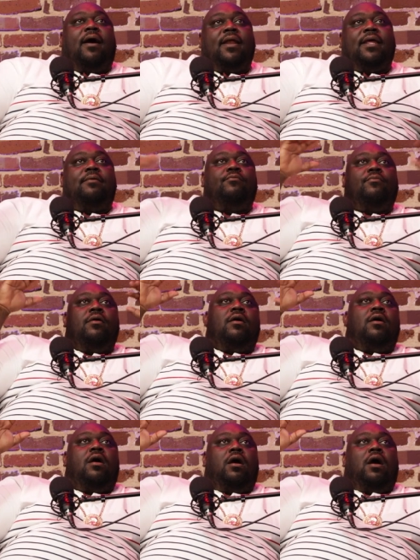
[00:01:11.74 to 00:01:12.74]
about him
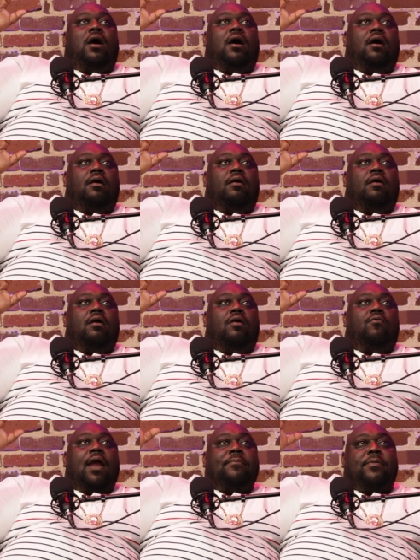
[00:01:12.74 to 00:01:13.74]
uh,
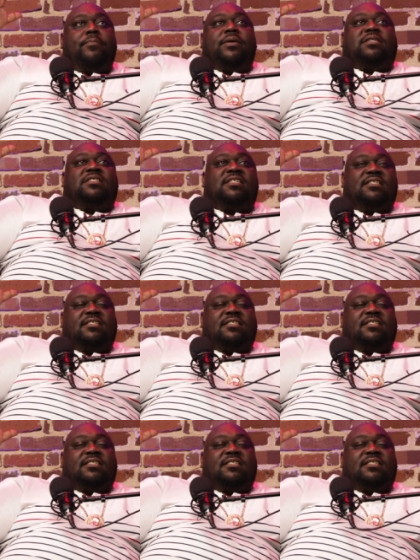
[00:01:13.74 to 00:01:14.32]
raping bitches